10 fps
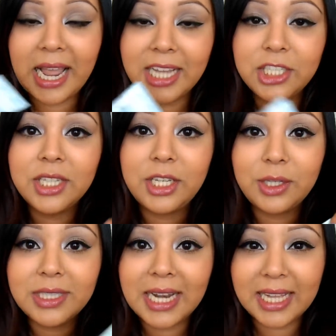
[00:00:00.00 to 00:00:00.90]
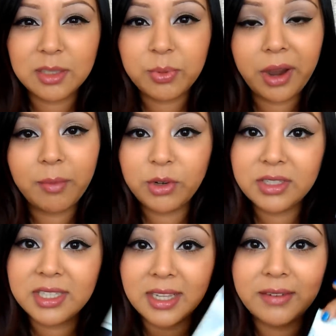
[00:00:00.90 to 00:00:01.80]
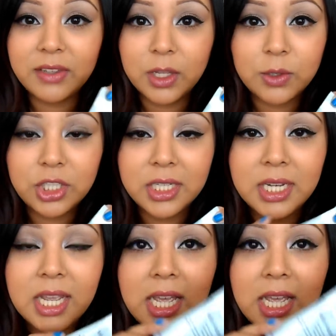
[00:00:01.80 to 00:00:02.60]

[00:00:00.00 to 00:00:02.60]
I actually use it as a primer instead of a lotion,